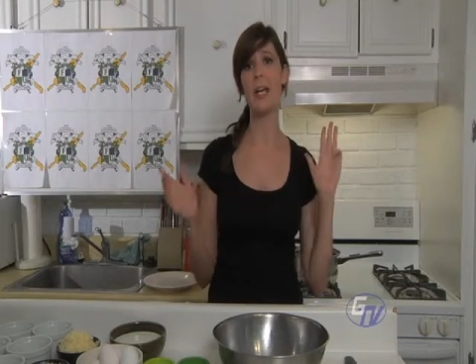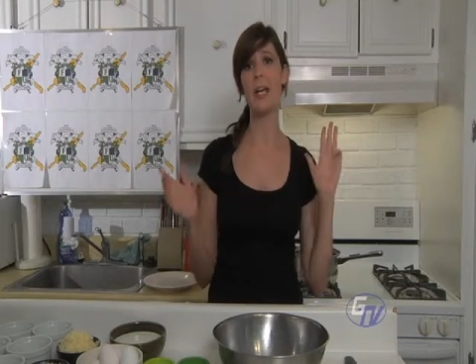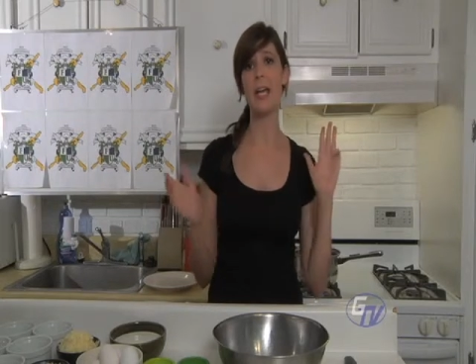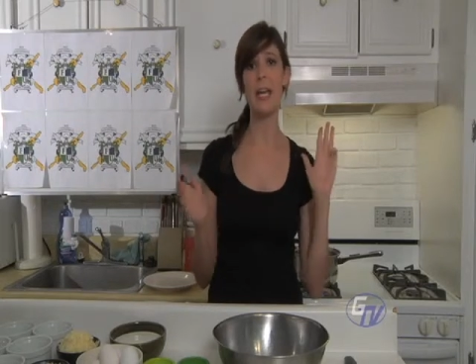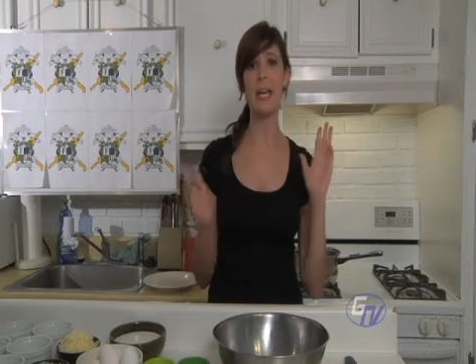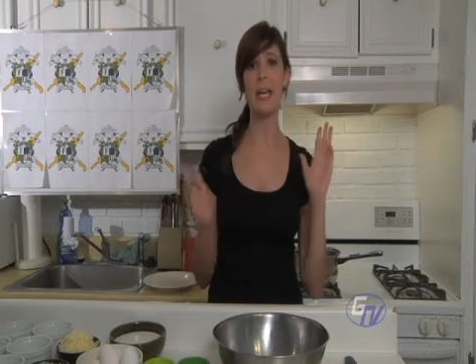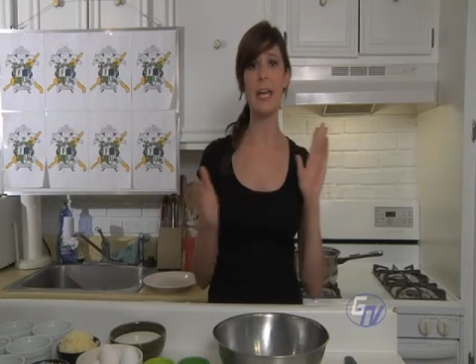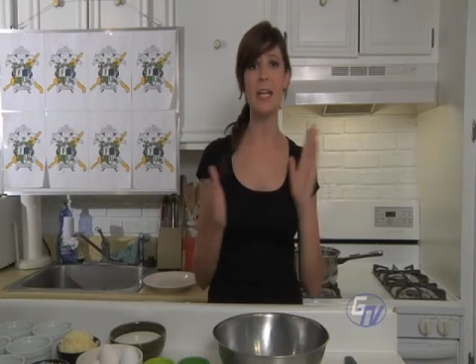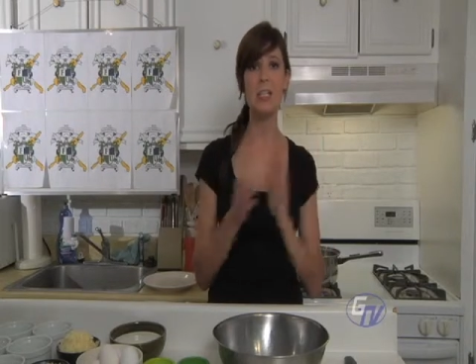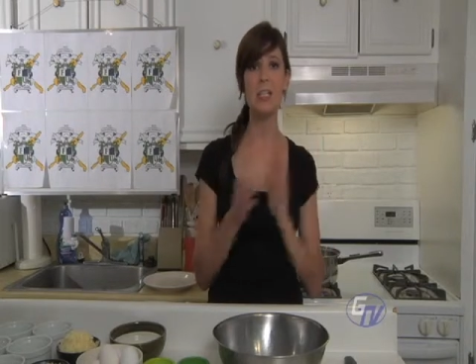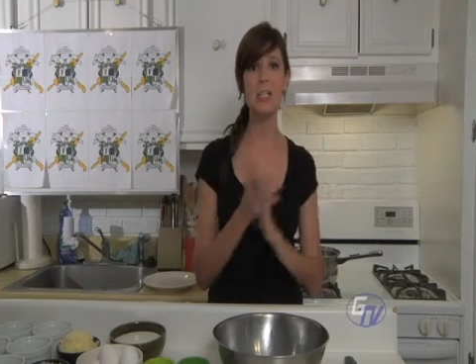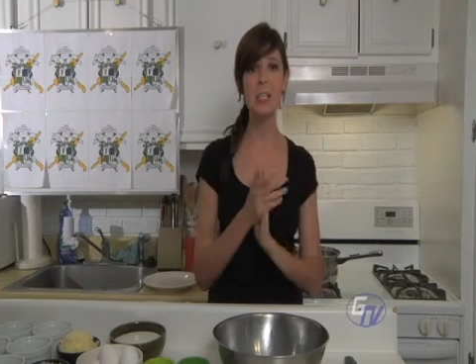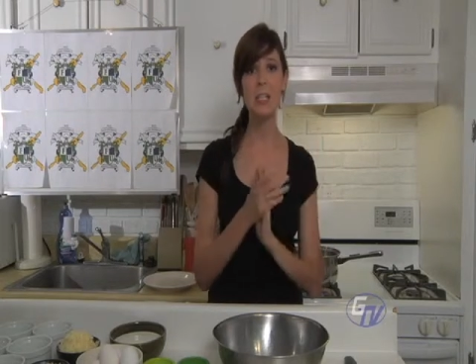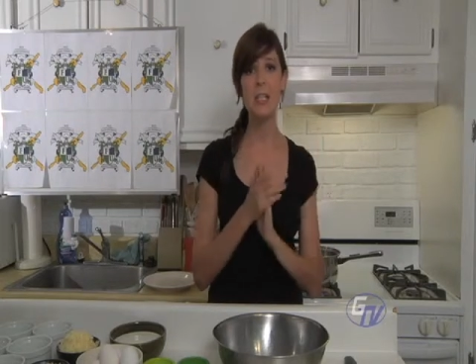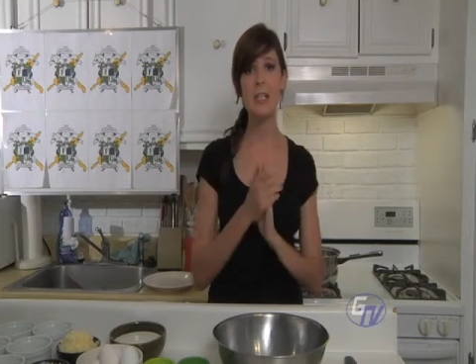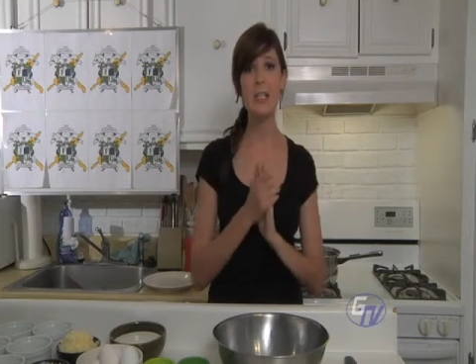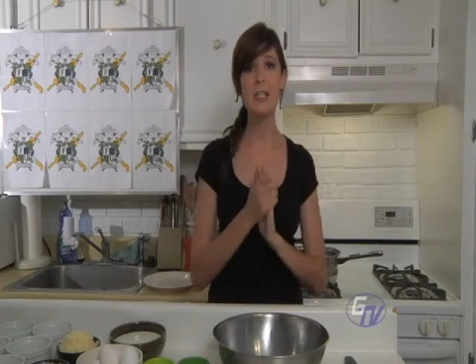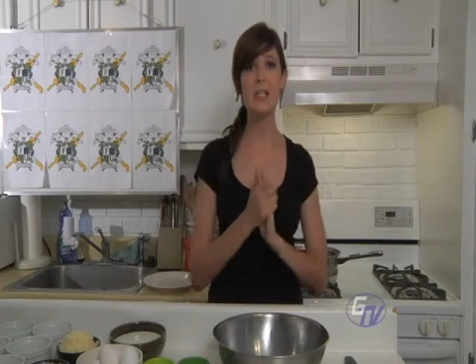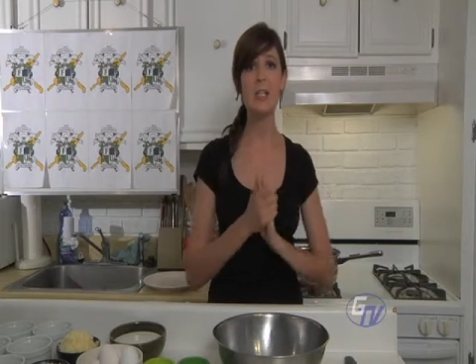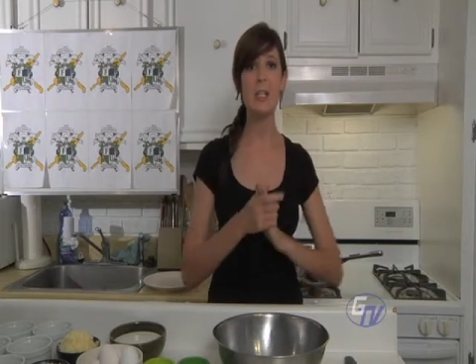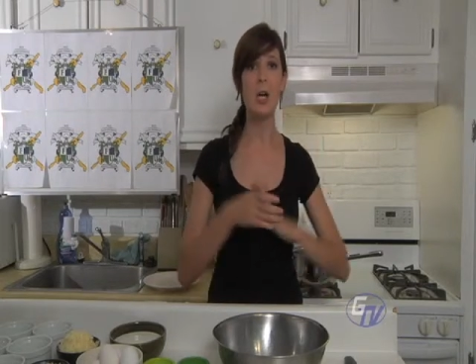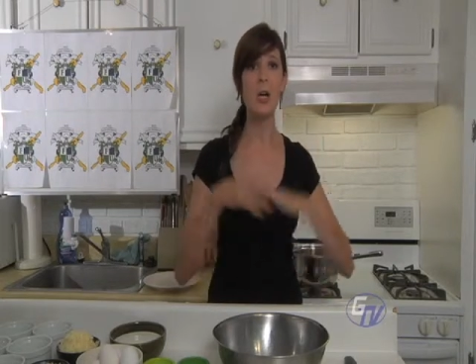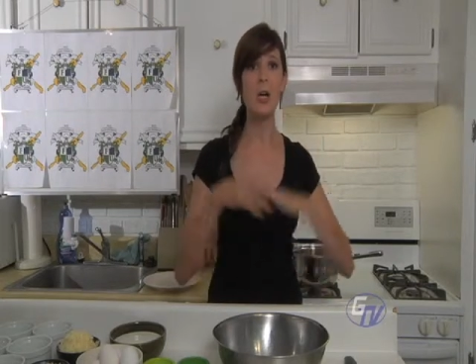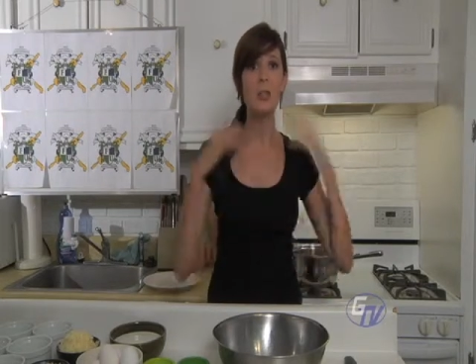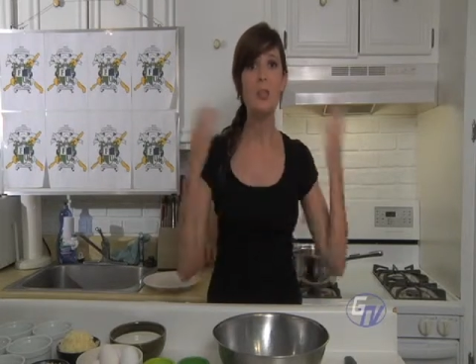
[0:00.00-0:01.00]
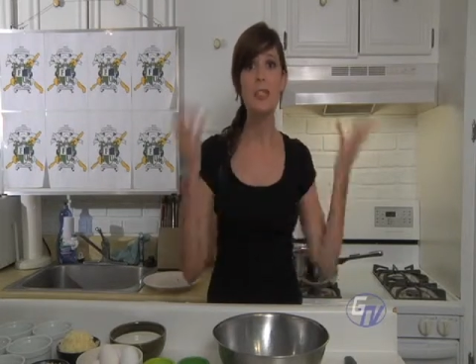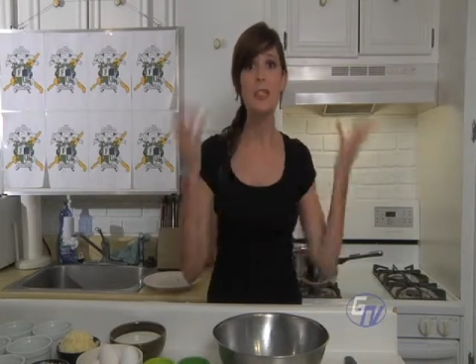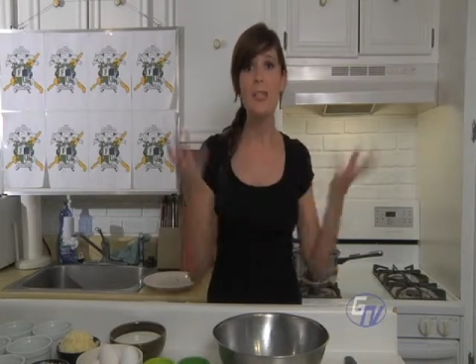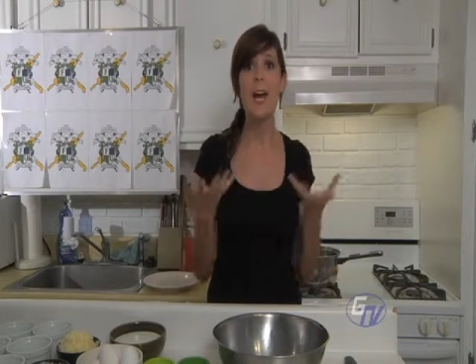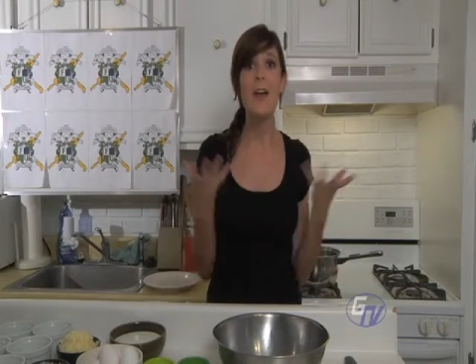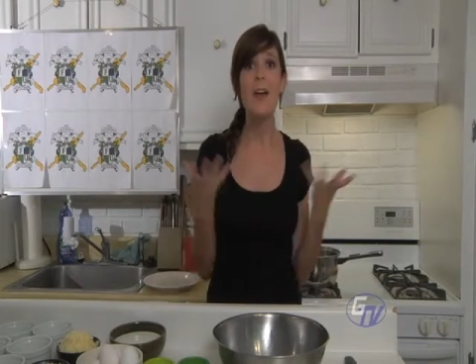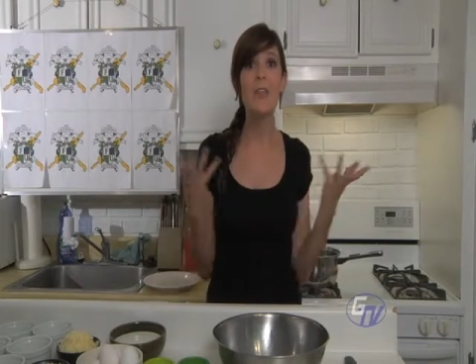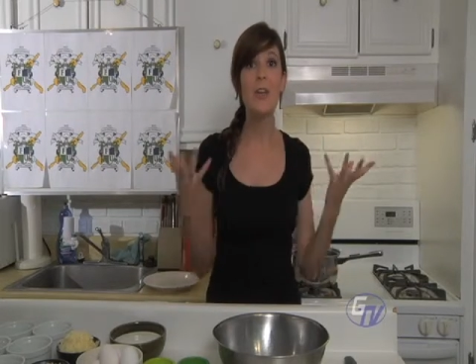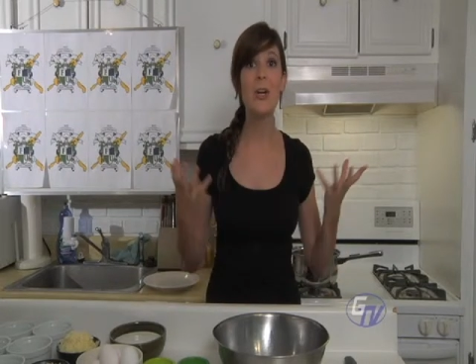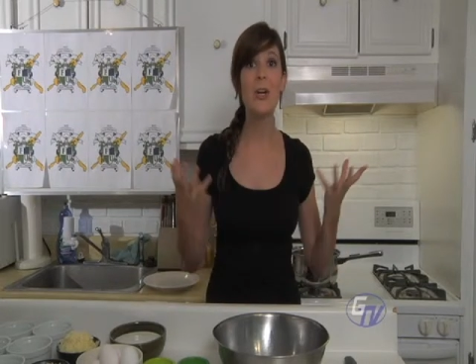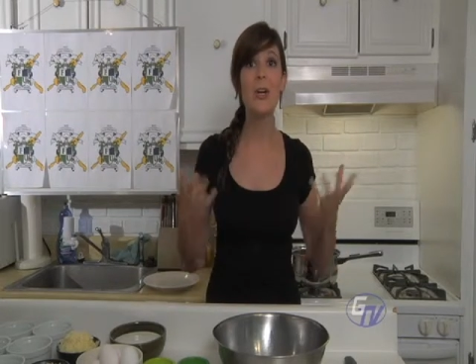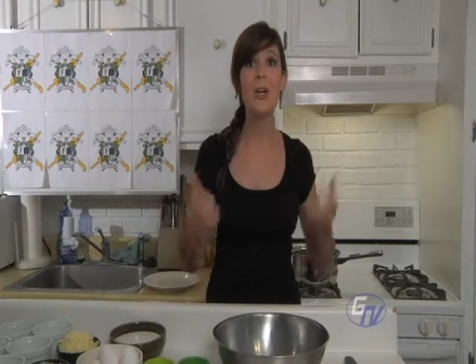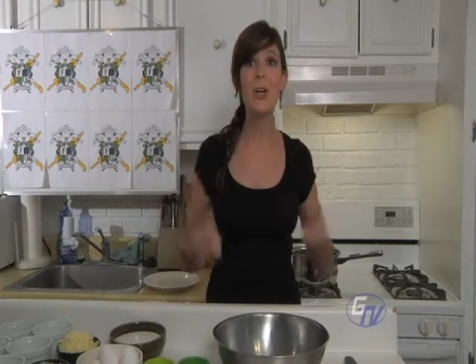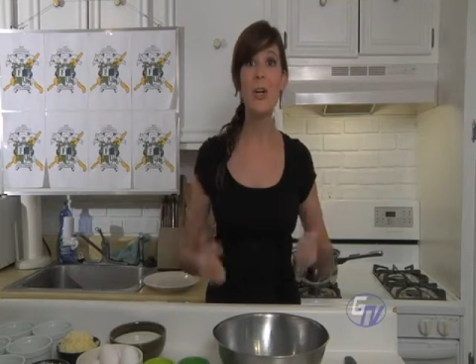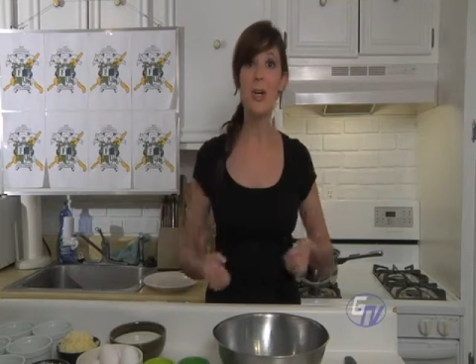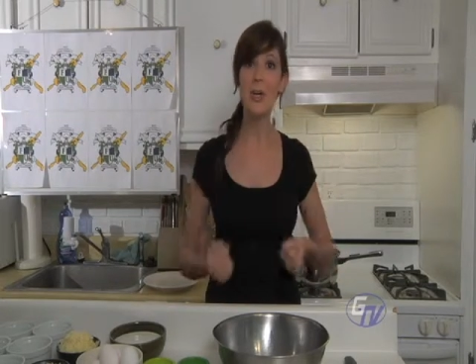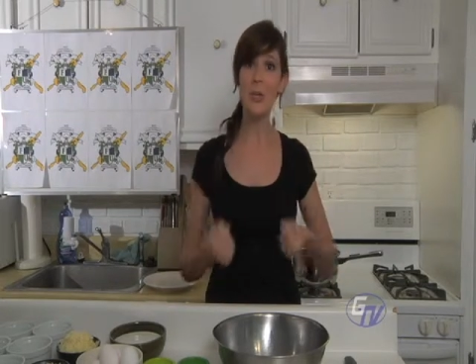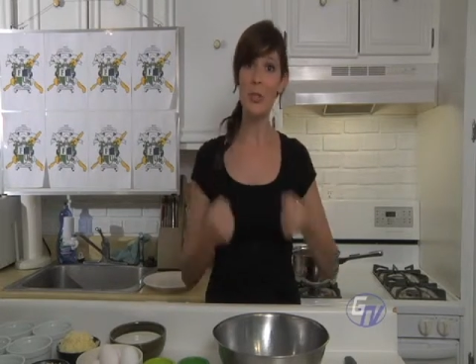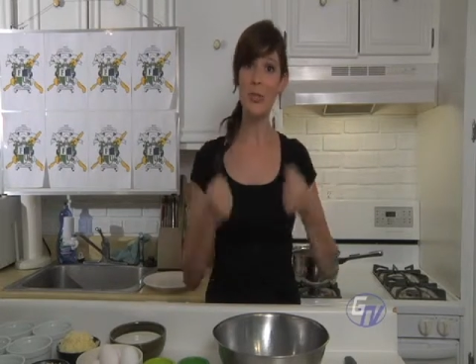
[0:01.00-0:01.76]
and cheese all together,